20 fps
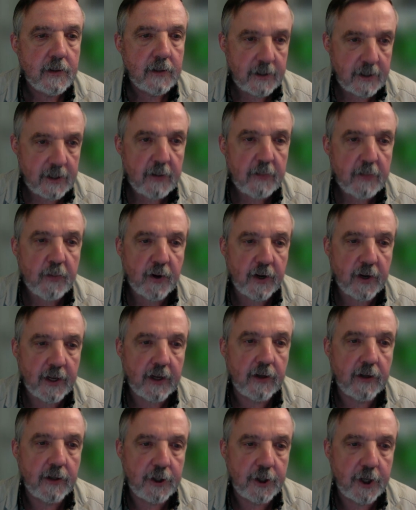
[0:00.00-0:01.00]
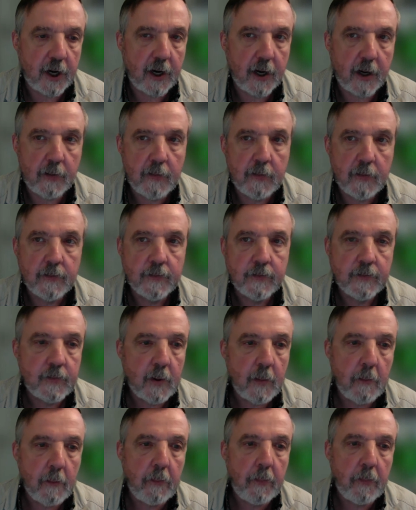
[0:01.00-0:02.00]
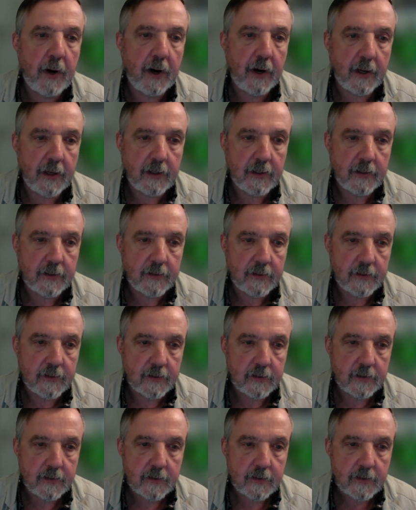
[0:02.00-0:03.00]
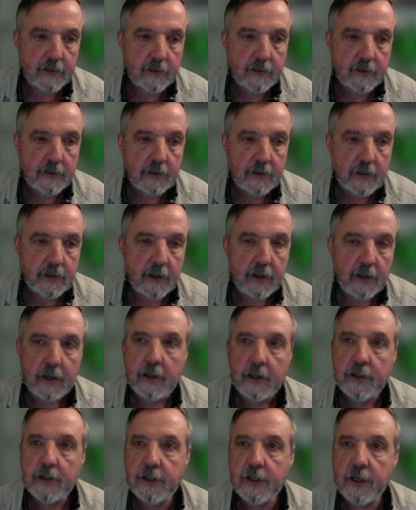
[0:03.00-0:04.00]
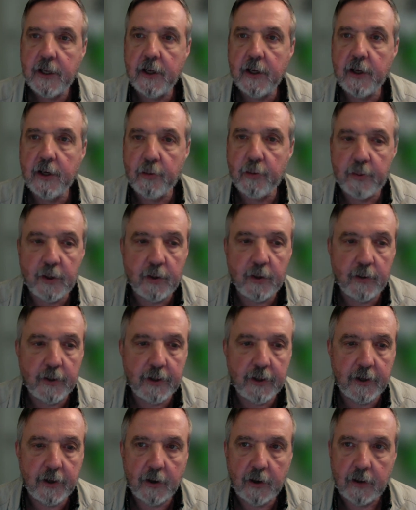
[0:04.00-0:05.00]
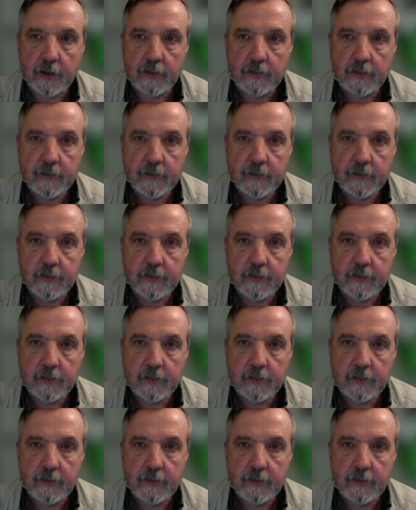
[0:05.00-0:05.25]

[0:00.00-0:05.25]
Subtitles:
did a pretty good job, but still a little blue in there.